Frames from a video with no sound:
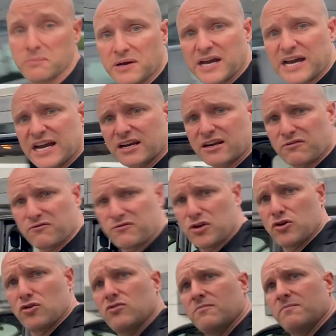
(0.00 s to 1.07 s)
Park
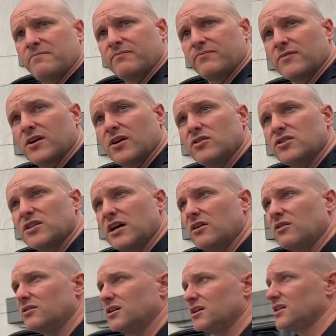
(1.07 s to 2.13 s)
View
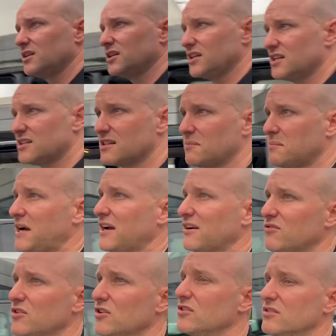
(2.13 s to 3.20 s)
Hotel. Is it the Park
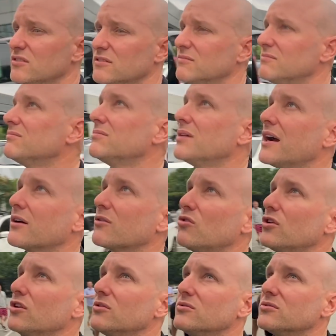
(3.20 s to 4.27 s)
View? Park
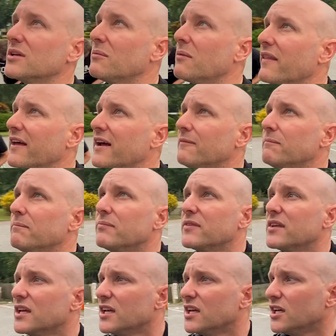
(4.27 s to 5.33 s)
Royal, something like that.
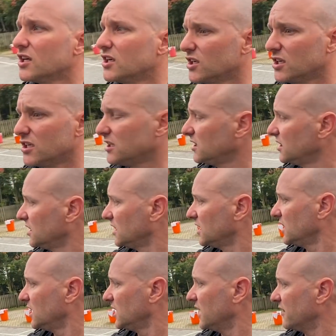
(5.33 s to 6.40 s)

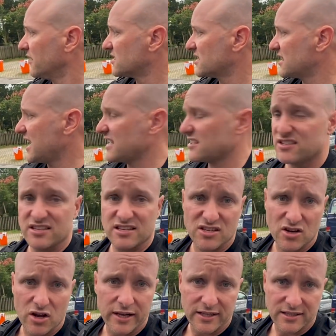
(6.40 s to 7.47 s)
And there's thousands of
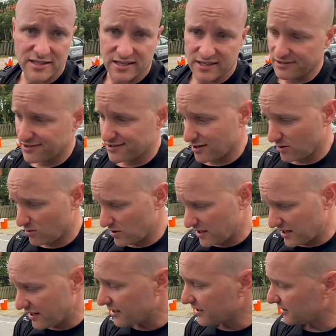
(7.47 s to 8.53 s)
cyclists here, so
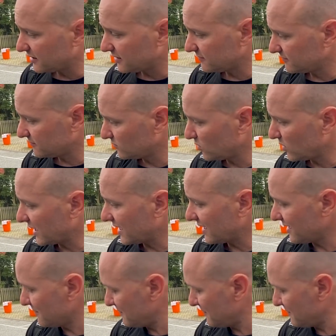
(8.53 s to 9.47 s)
uh, we're getting